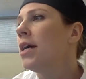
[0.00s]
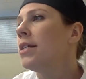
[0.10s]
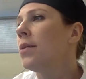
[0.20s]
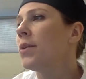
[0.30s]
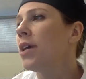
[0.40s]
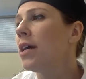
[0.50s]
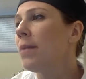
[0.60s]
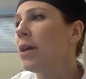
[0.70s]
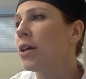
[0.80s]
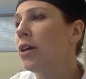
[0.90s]
So we're talking
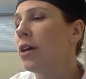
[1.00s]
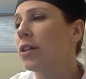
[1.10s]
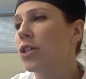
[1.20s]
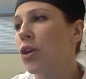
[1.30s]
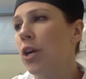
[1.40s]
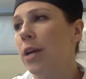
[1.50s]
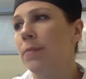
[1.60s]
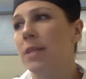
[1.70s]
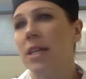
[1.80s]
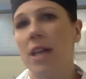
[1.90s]
about cooked
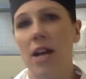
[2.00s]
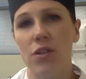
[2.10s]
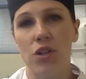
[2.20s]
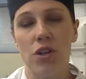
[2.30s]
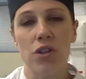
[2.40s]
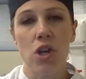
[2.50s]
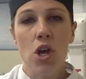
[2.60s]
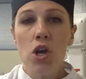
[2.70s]
creams and custards.